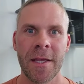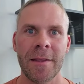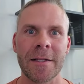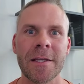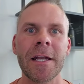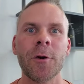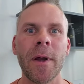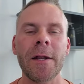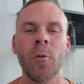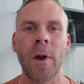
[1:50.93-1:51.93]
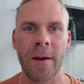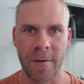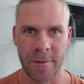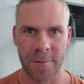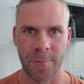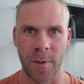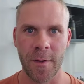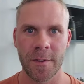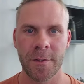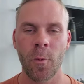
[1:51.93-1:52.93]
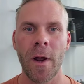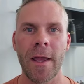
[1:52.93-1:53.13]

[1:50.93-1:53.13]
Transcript: That's going to create awareness for you. As,